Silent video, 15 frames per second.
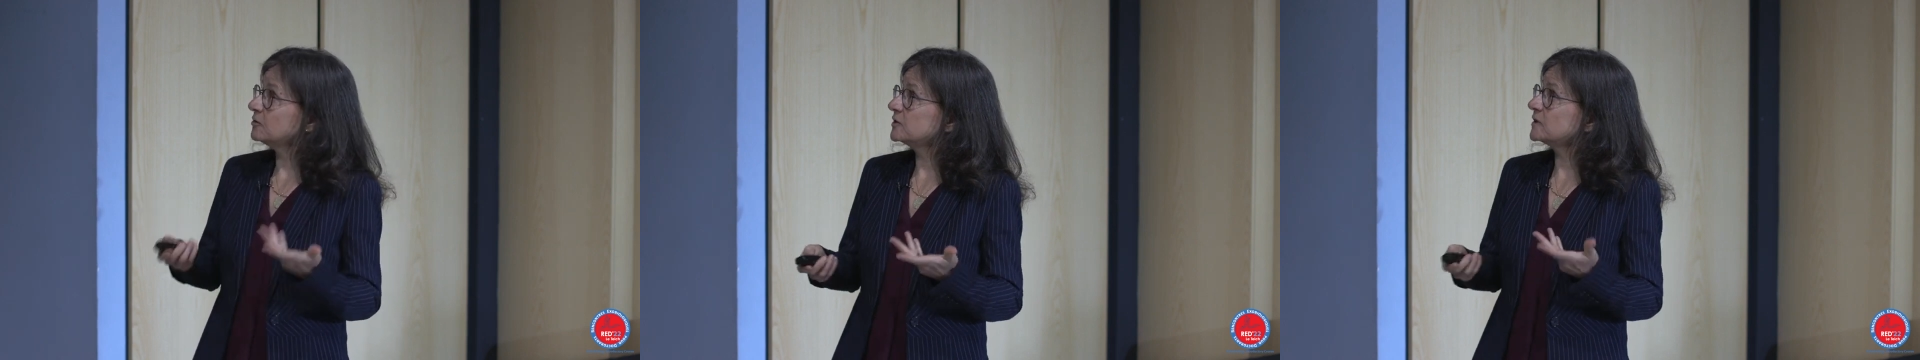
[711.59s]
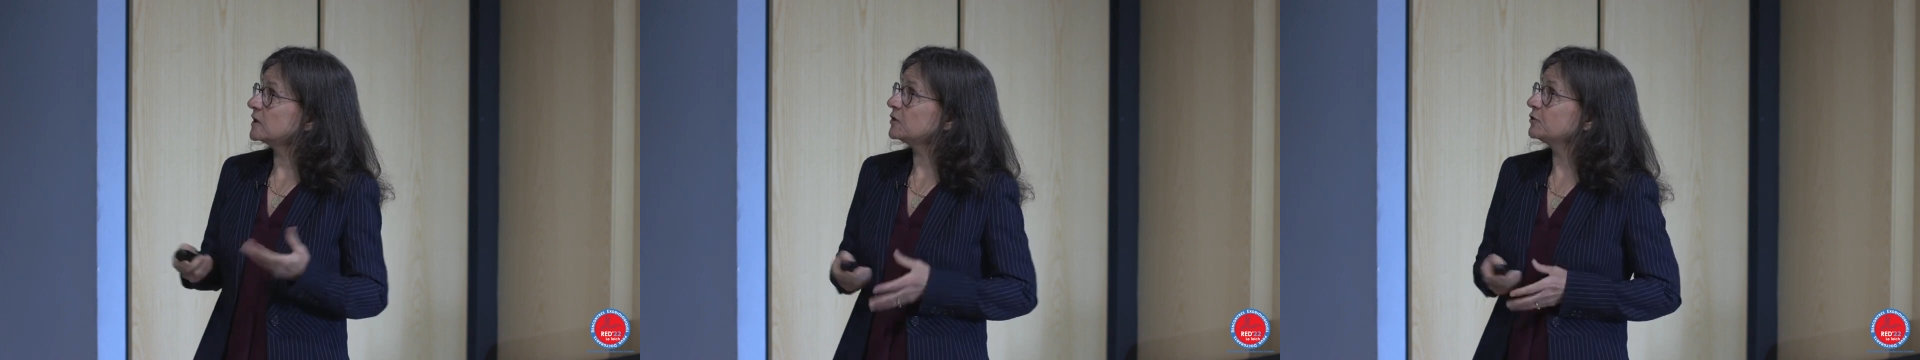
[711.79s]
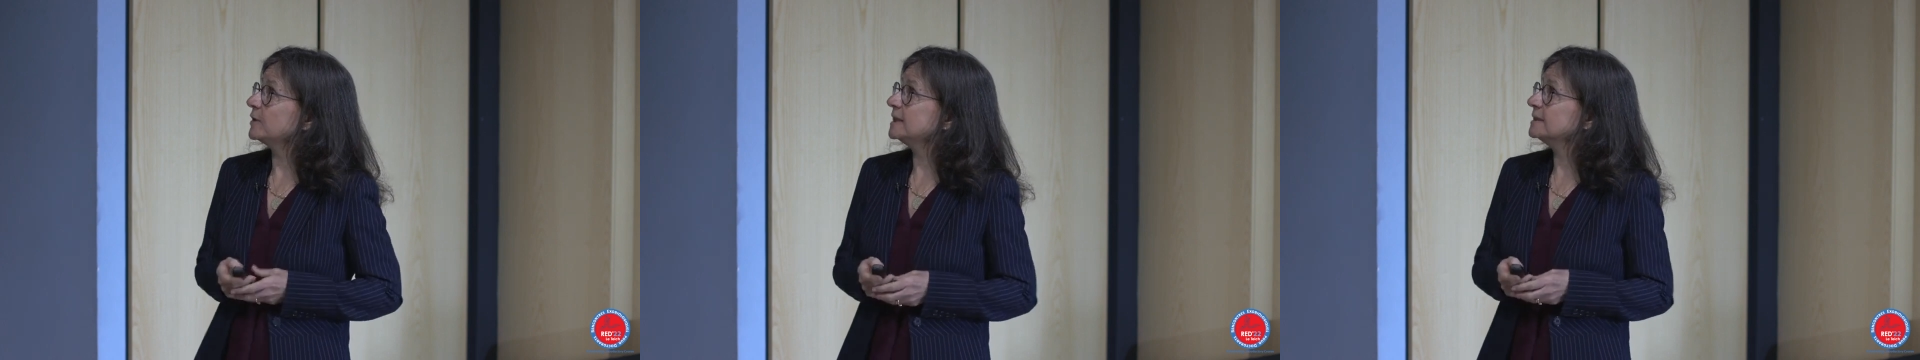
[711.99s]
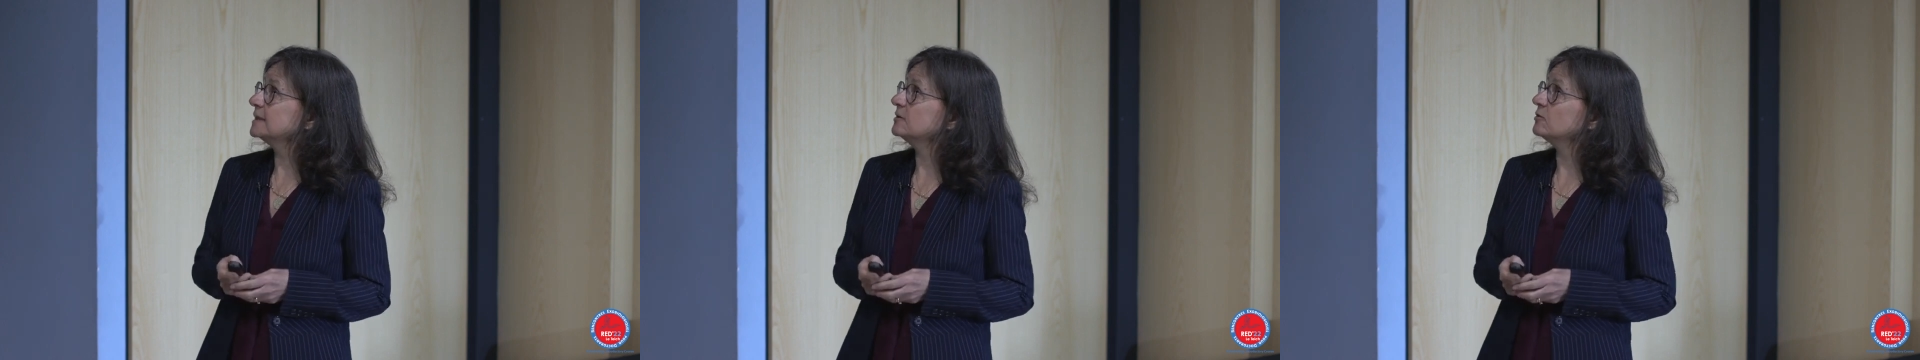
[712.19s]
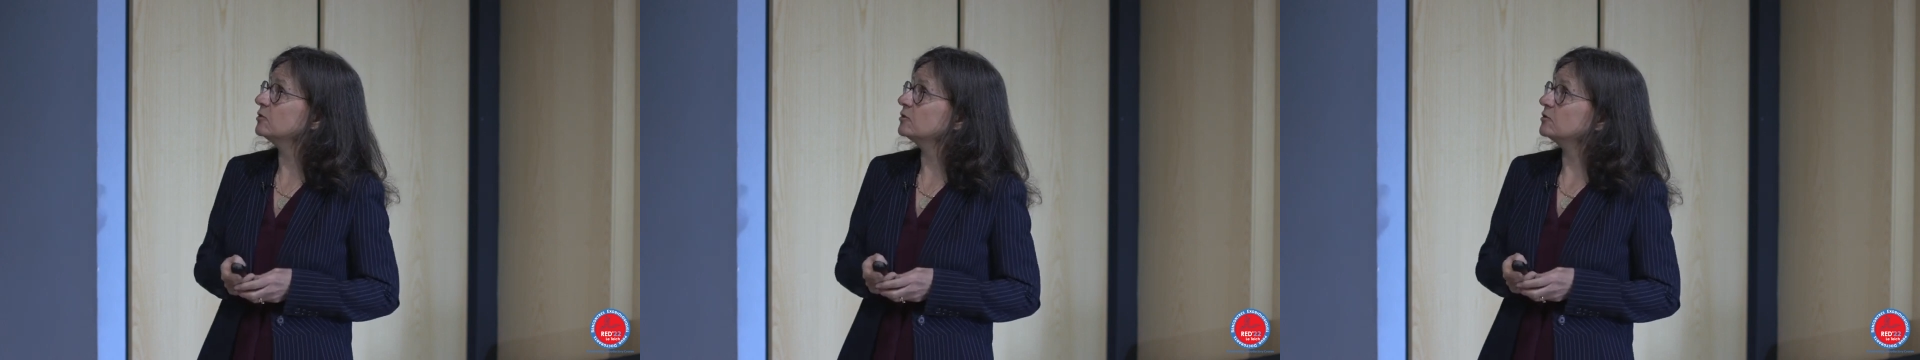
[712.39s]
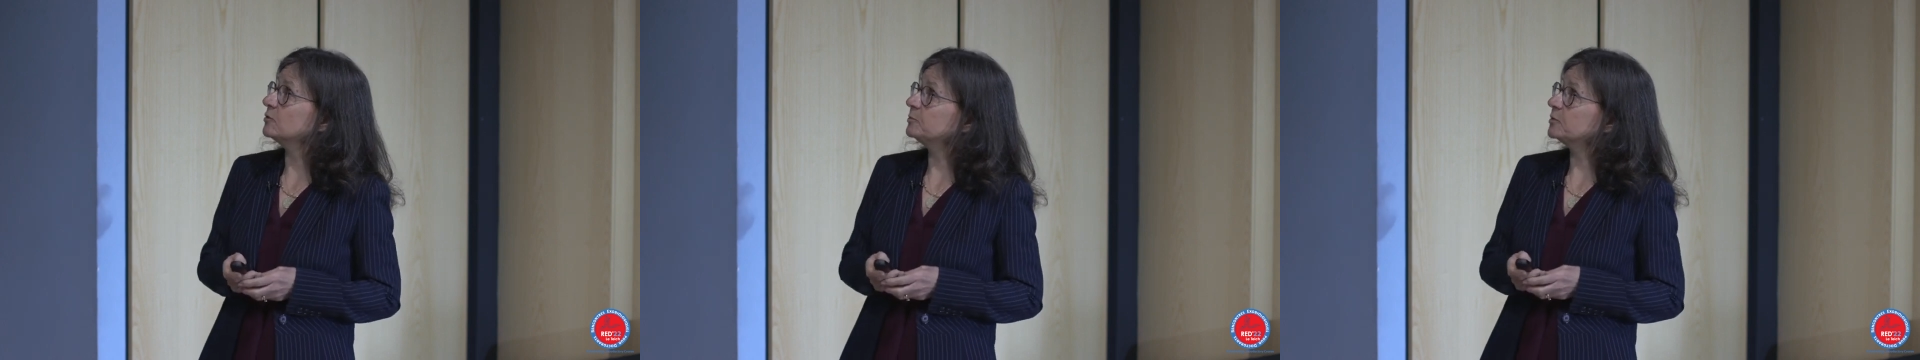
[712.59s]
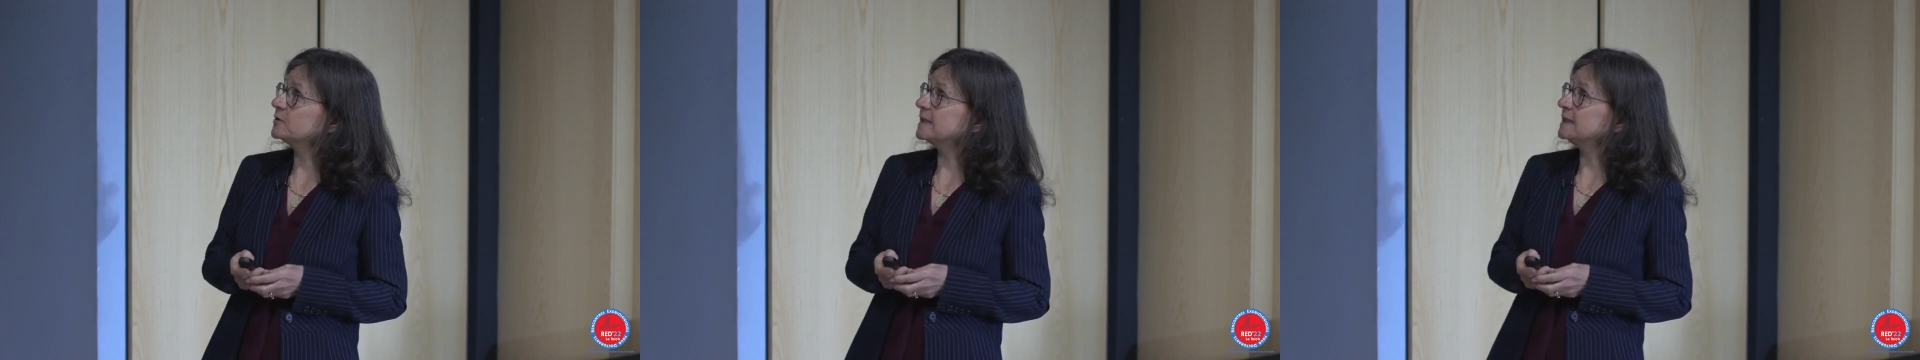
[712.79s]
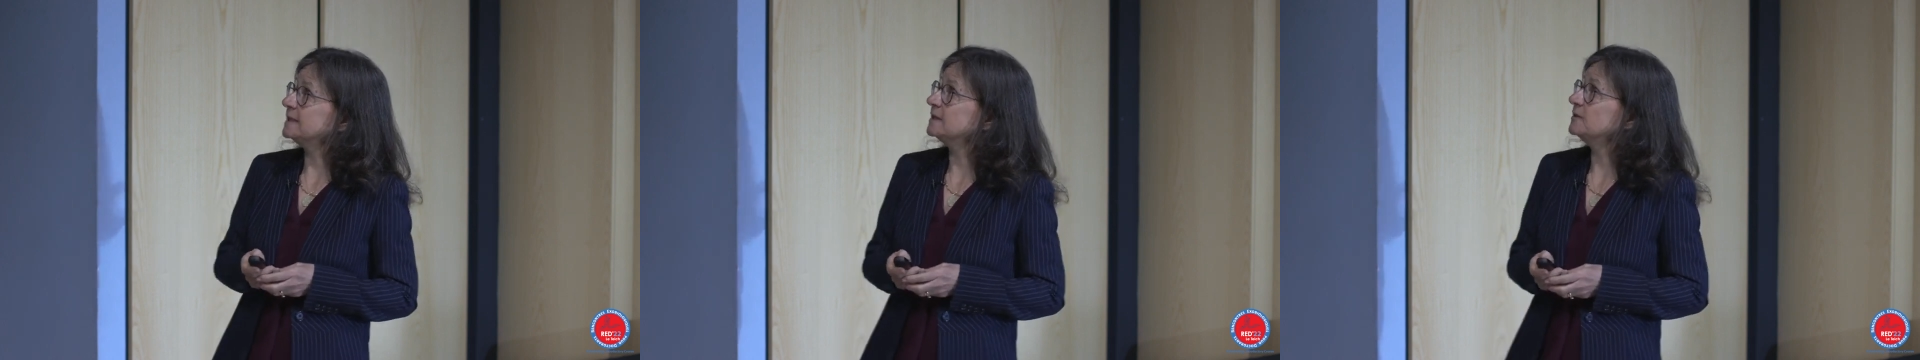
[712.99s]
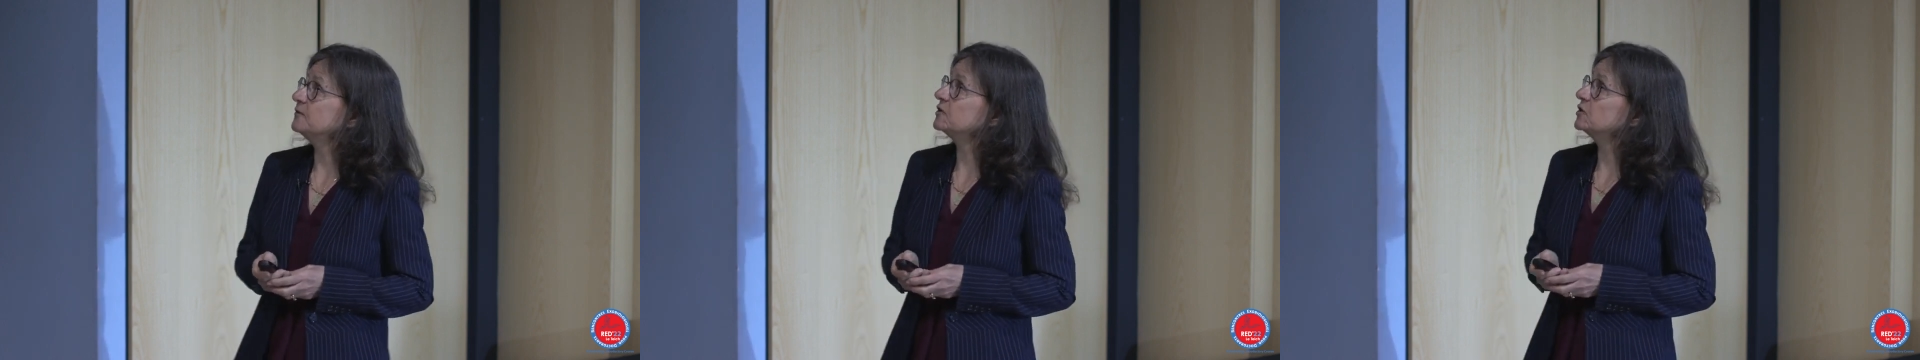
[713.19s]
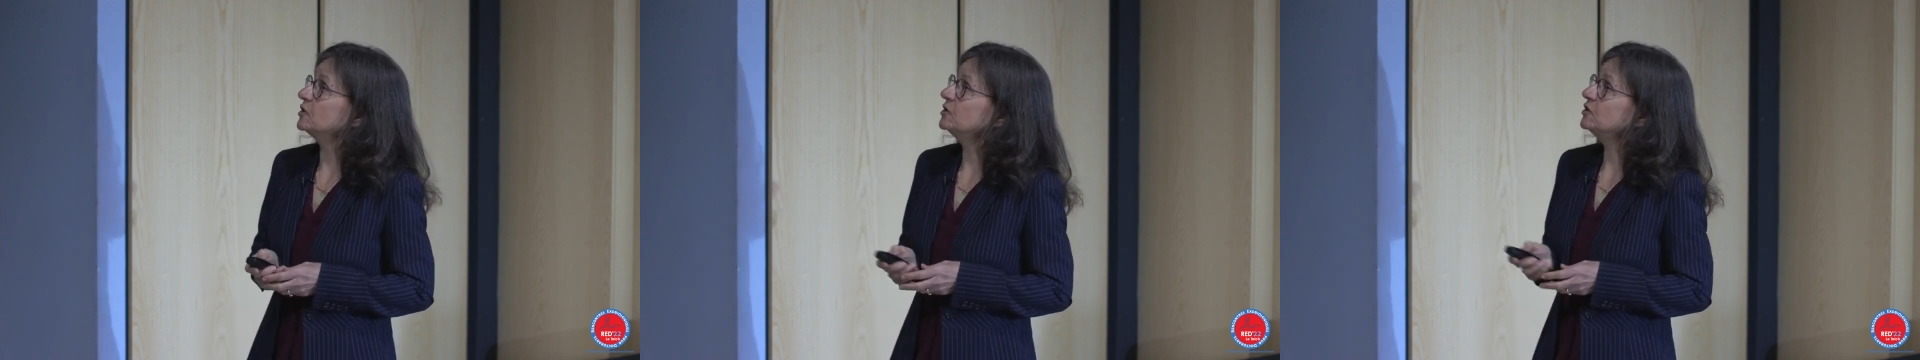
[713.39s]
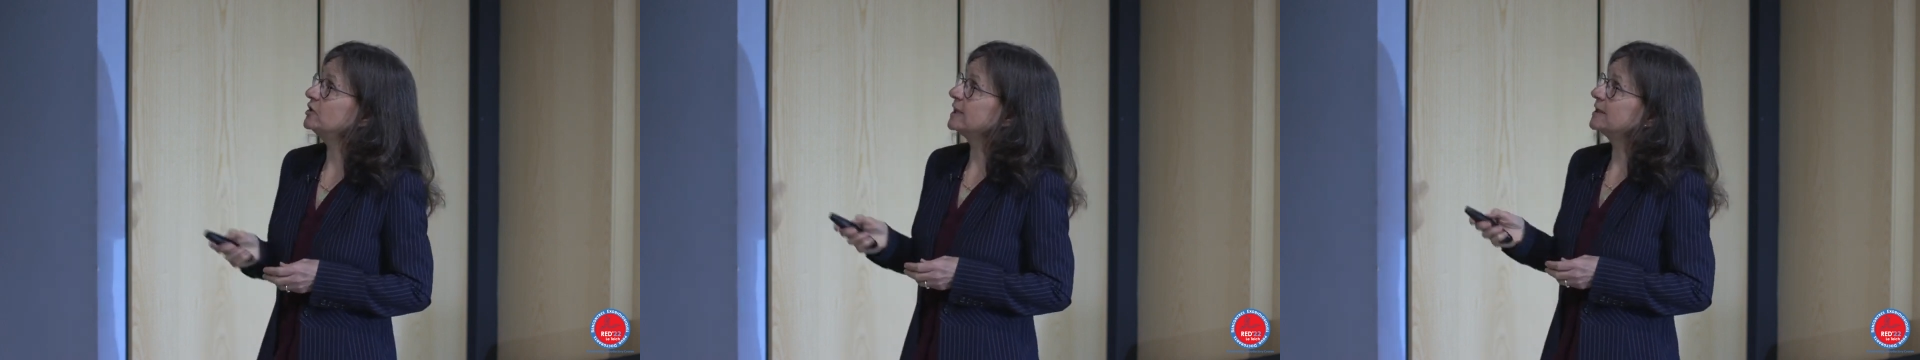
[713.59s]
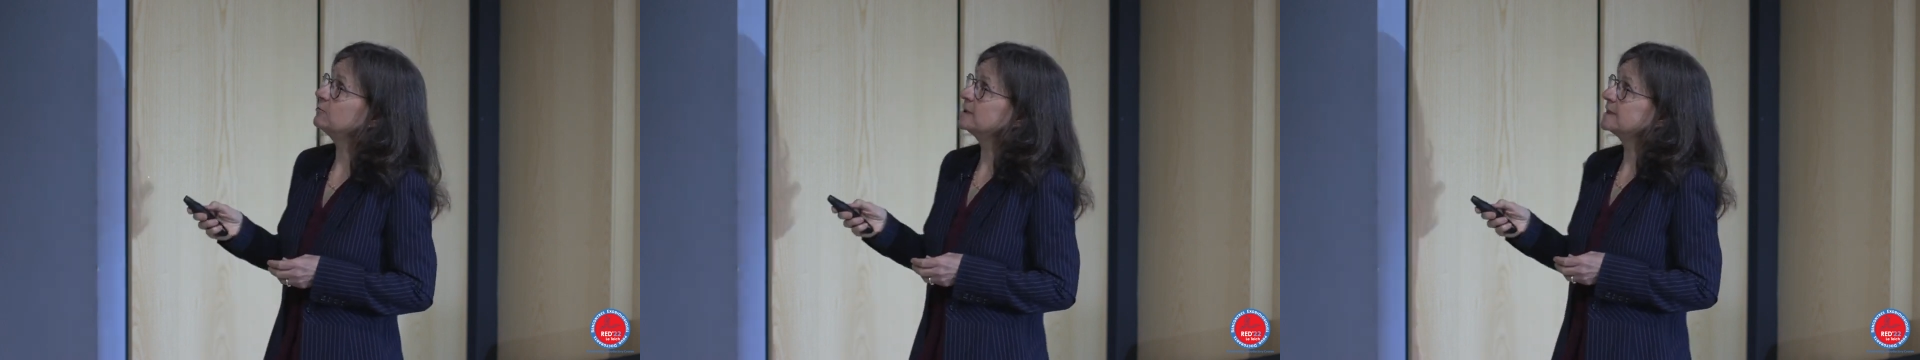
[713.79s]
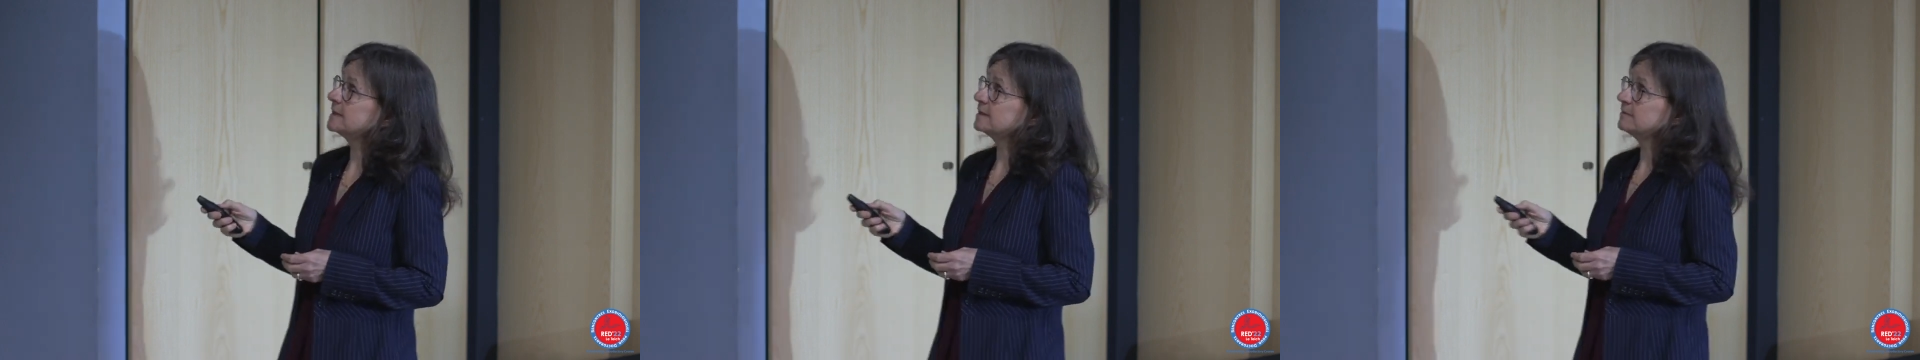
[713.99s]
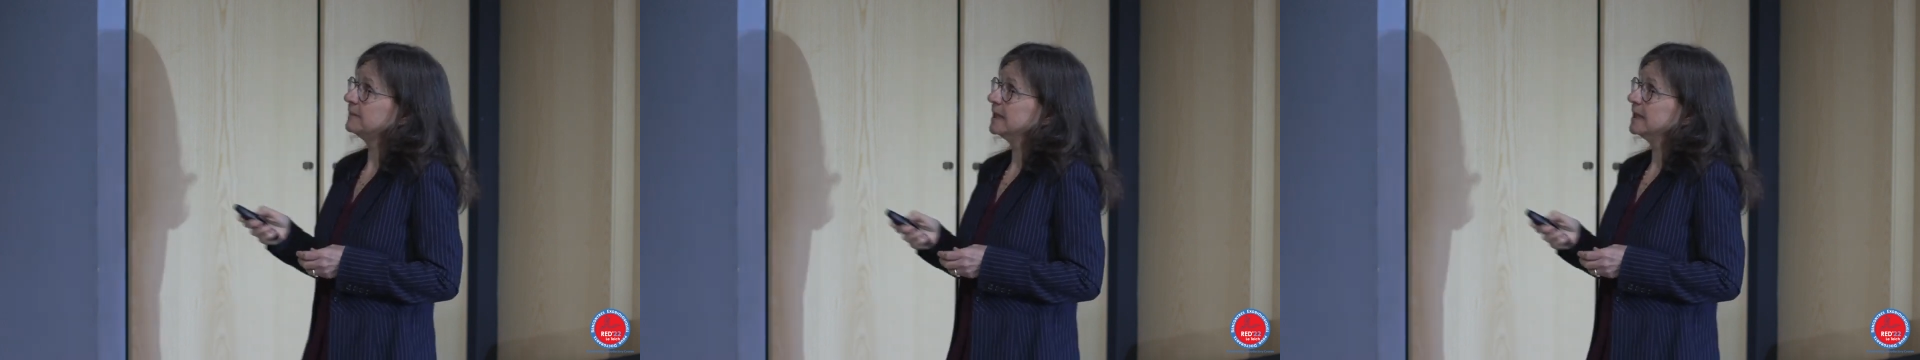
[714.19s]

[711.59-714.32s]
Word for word: concentrating the, the, positive charge that was